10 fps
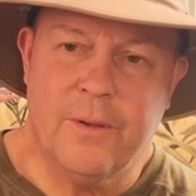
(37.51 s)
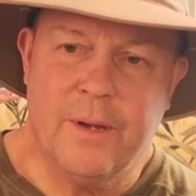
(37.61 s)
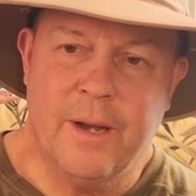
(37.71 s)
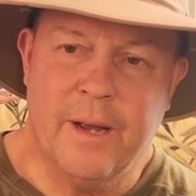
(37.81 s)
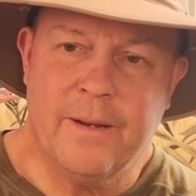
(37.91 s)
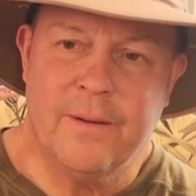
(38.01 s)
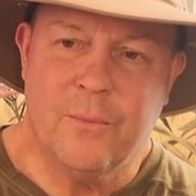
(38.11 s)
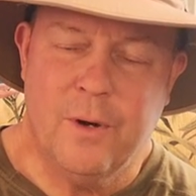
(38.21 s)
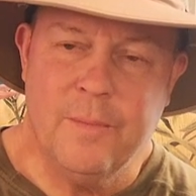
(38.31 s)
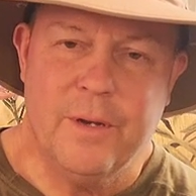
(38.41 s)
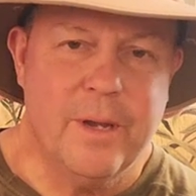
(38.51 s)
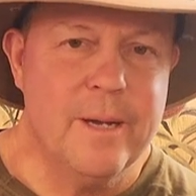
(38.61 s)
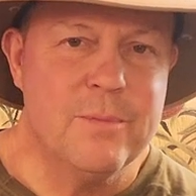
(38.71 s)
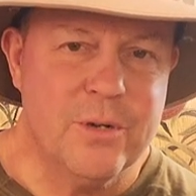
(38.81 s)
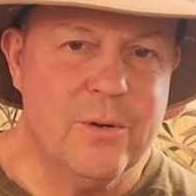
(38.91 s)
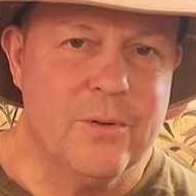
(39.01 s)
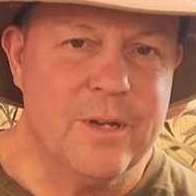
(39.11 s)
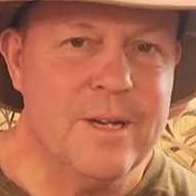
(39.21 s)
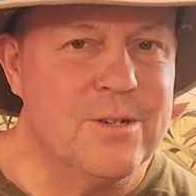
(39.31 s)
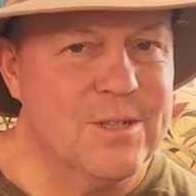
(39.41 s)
and a woman named Geraldine